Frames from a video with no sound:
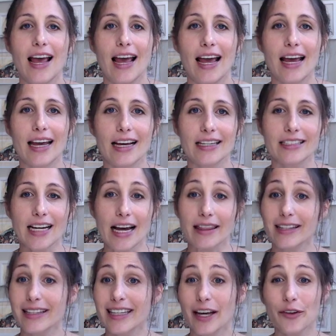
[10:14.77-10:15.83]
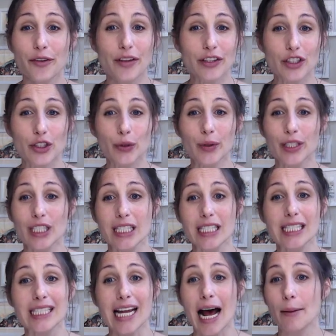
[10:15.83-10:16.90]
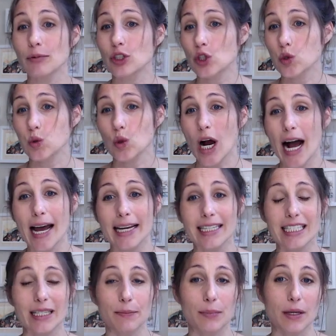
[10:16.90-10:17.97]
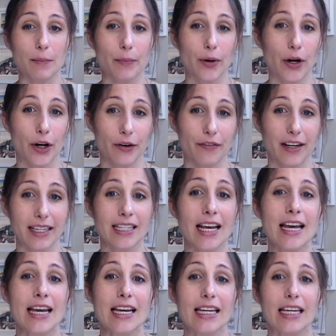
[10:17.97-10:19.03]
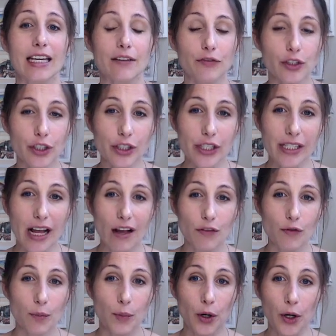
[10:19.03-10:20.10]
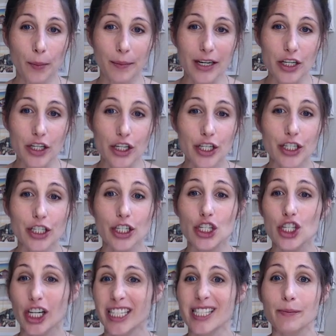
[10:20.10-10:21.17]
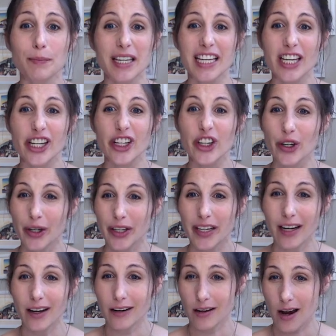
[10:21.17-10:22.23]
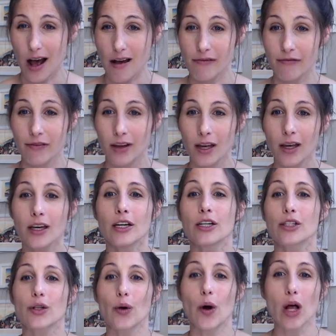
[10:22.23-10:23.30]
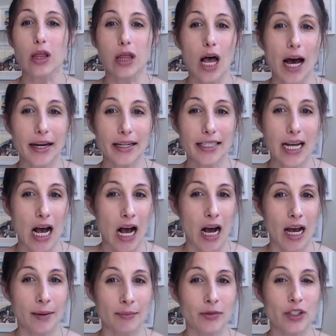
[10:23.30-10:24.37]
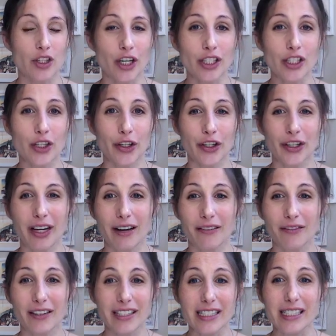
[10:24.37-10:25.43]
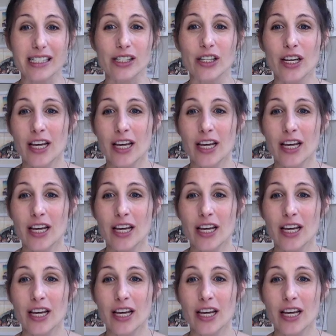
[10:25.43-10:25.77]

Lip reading: And I think the other thing to do is stop trying to be perfect. Give yourself permission to just be good enough. So a lot of times, just good enough is,